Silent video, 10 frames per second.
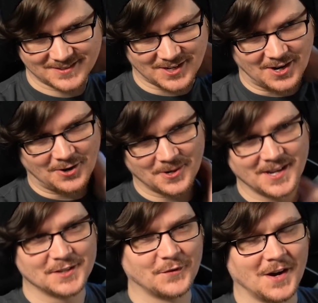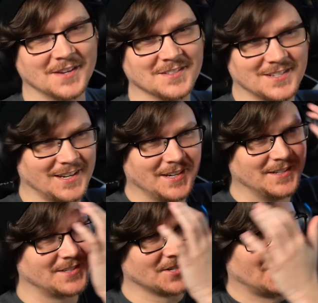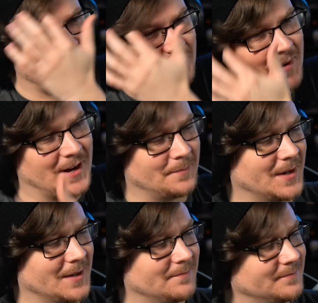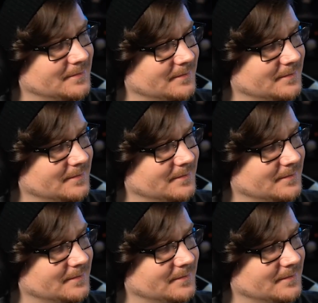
It's always fun seeing Saw pop up.